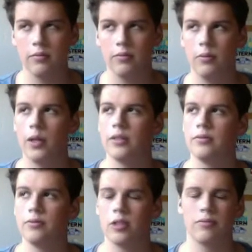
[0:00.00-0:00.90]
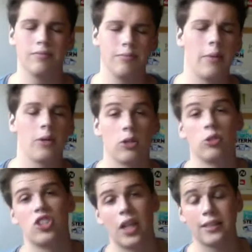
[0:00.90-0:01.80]
Well, maybe not
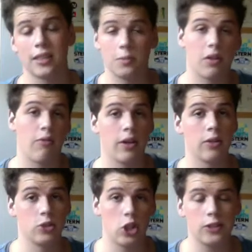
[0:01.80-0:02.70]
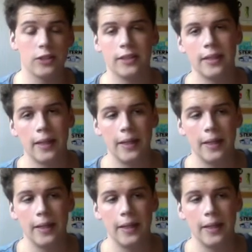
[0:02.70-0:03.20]
good chances, but 3 good shots.